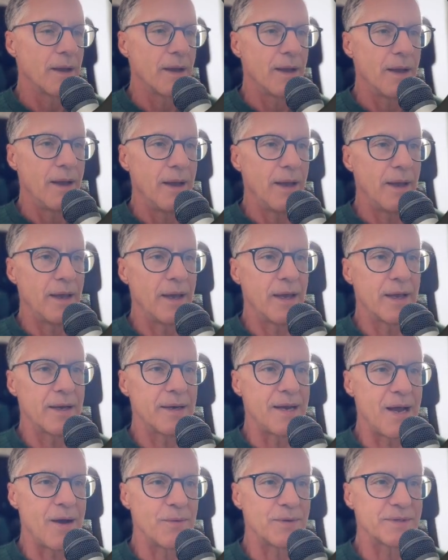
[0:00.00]
And
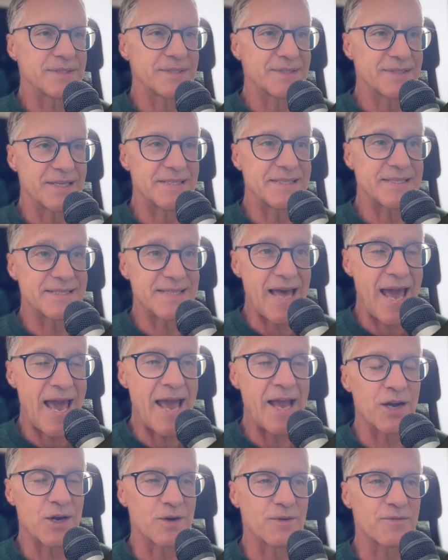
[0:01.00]
now this is the
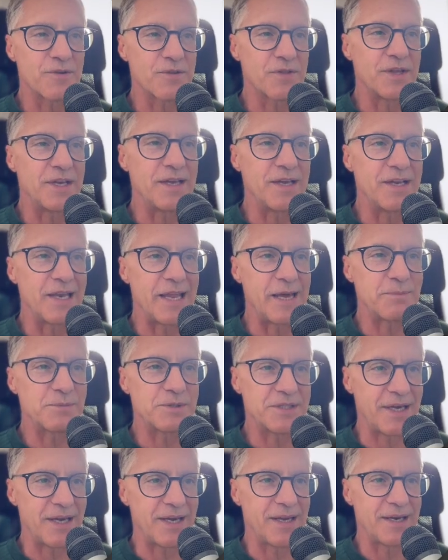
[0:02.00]
hanger for the
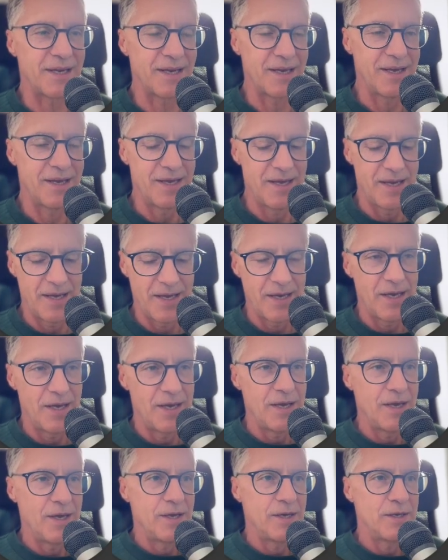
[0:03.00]
lampshade.
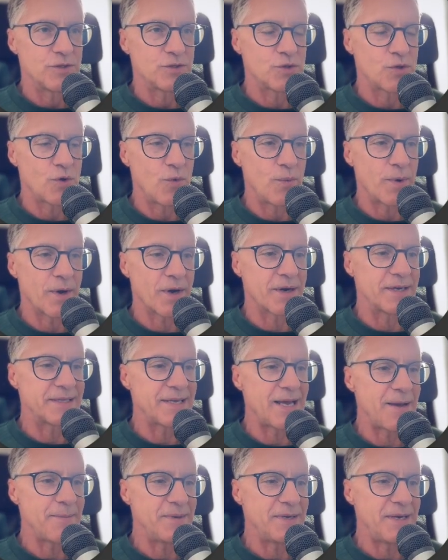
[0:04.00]
So we're going to
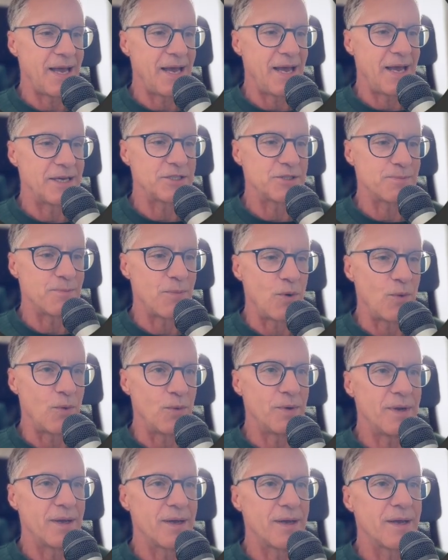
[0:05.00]
tab into edge
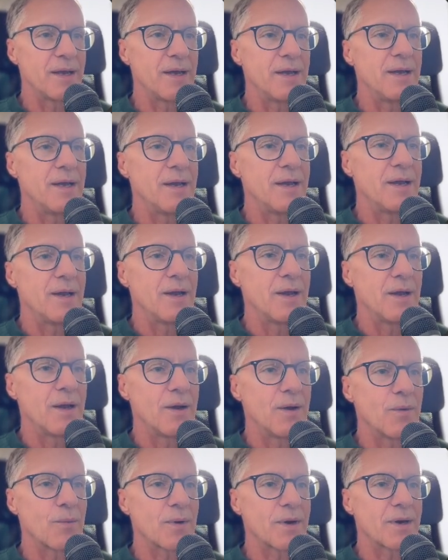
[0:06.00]
mode.
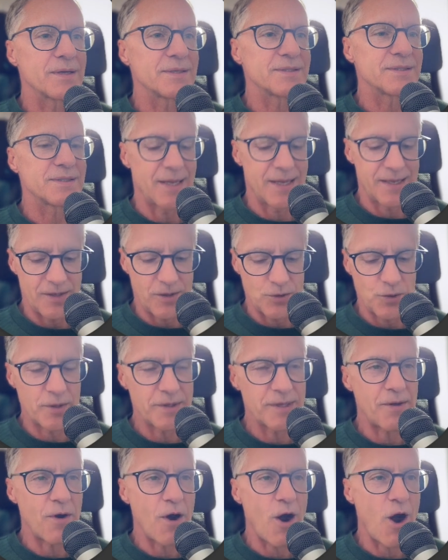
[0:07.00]
We're going to select this. Hold
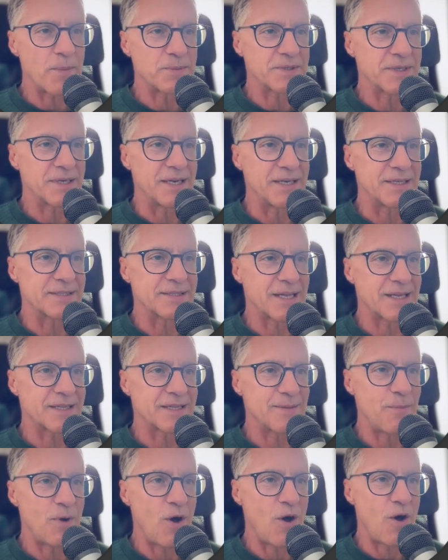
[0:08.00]
down the option key to select
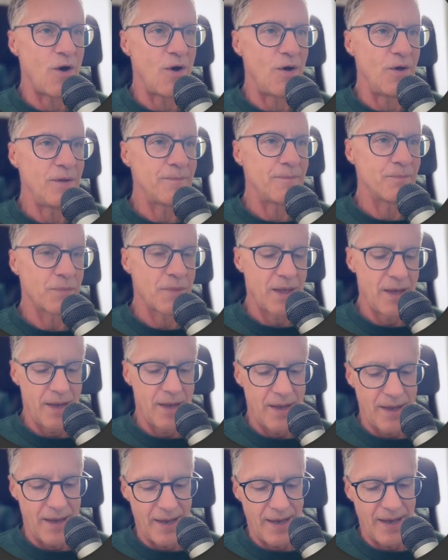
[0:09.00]
them all
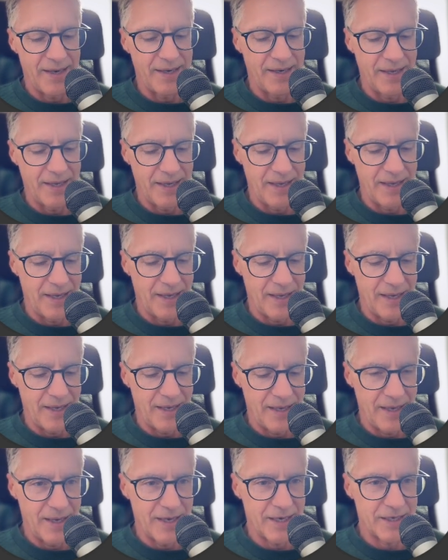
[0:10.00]
and
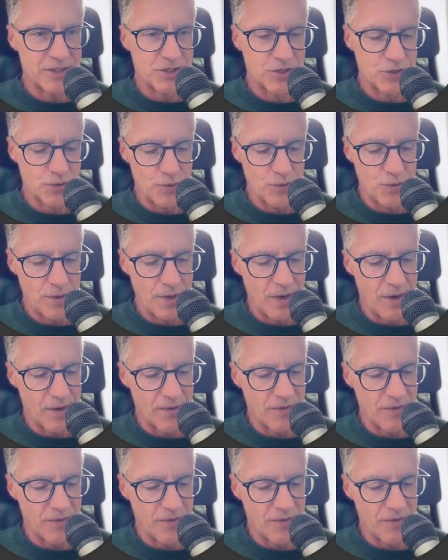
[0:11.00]
extrude along the